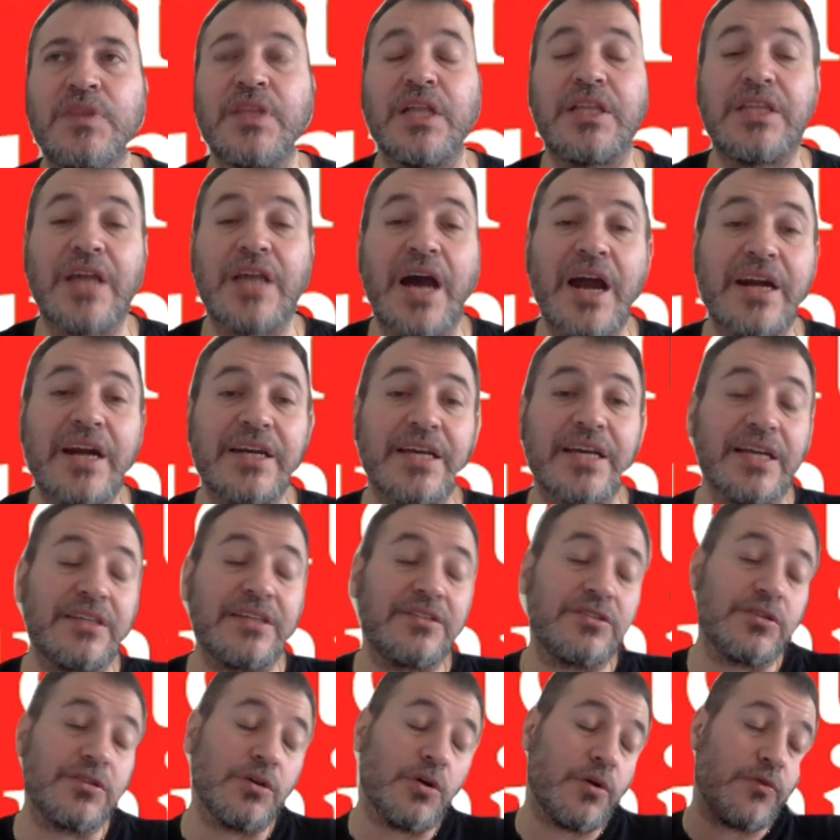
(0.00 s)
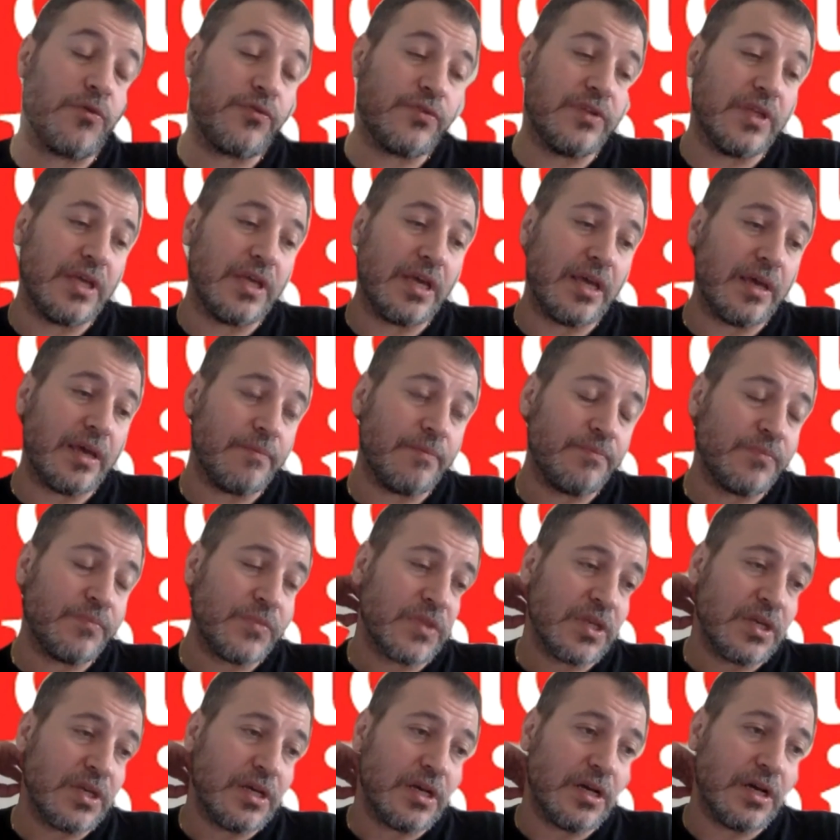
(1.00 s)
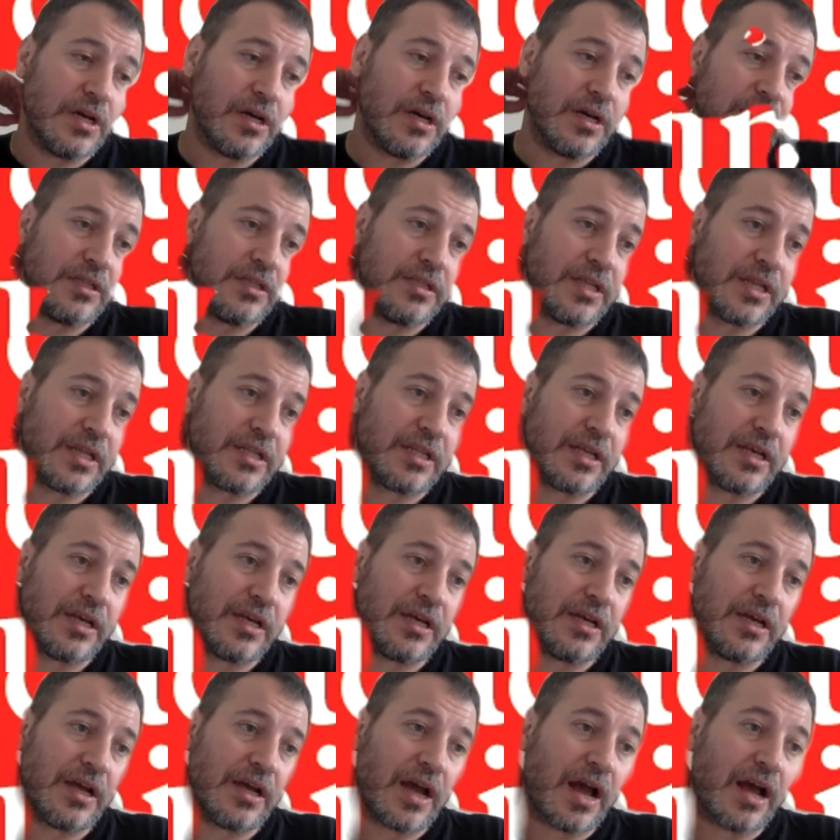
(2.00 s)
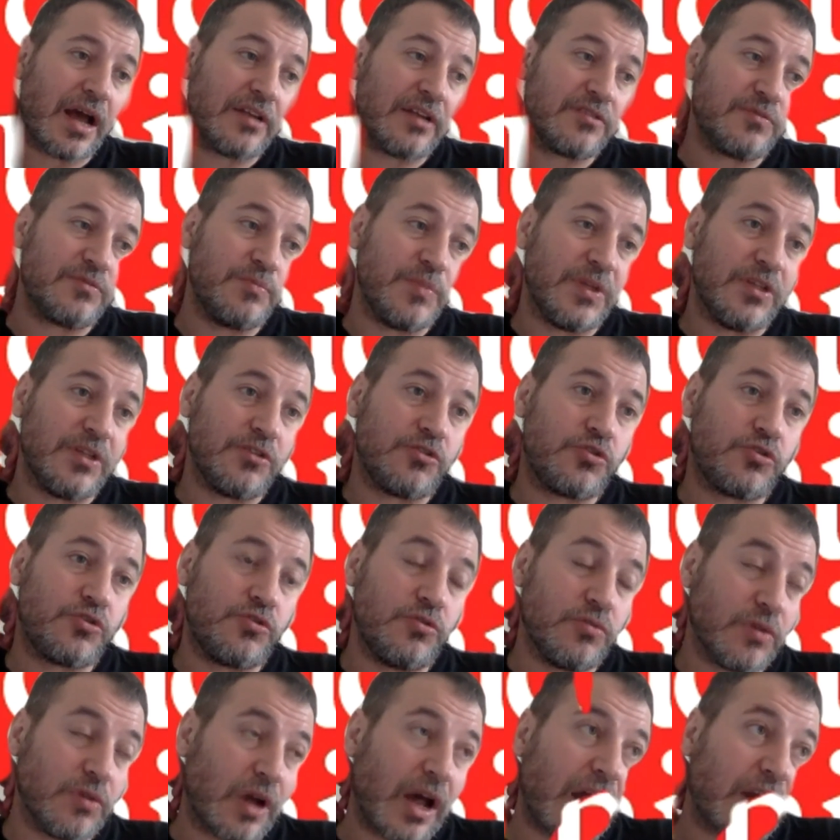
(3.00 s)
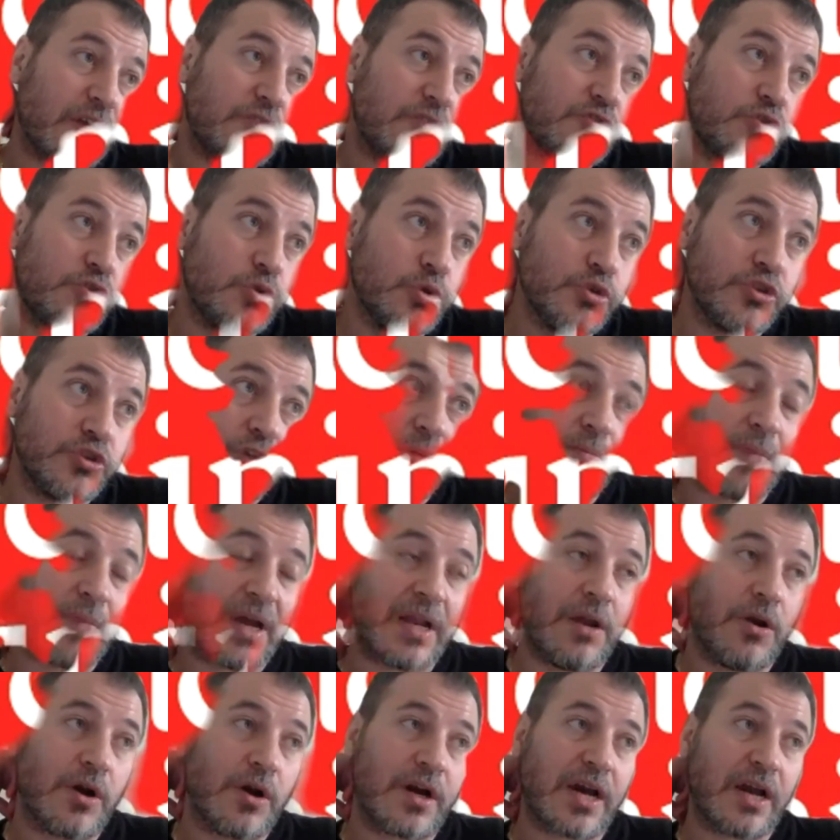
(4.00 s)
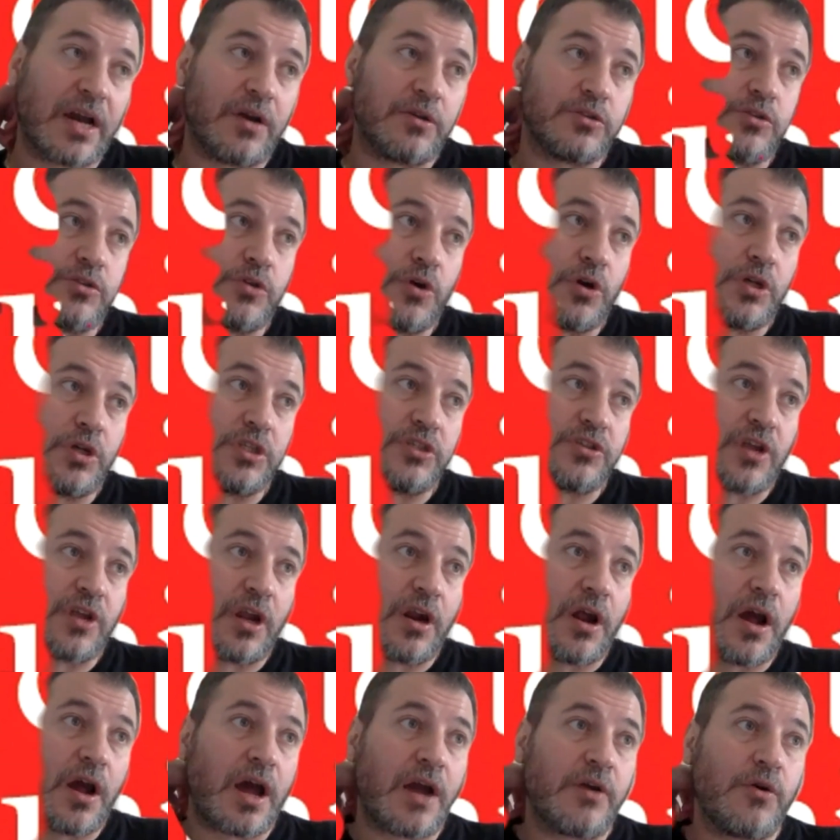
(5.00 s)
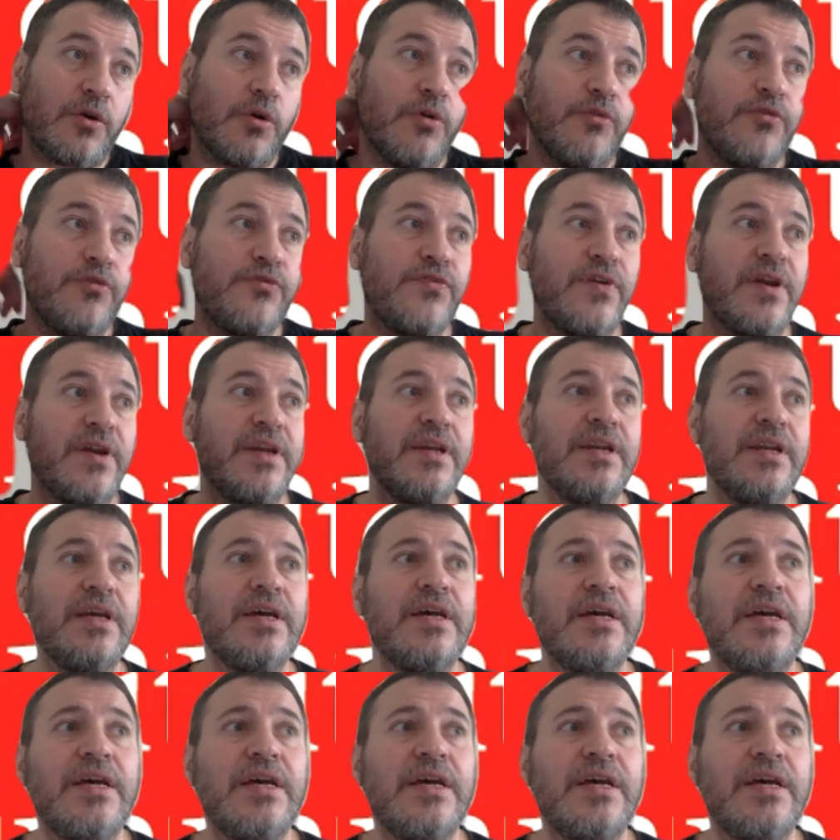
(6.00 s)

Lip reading: targets of the that are chosen by local authorities are often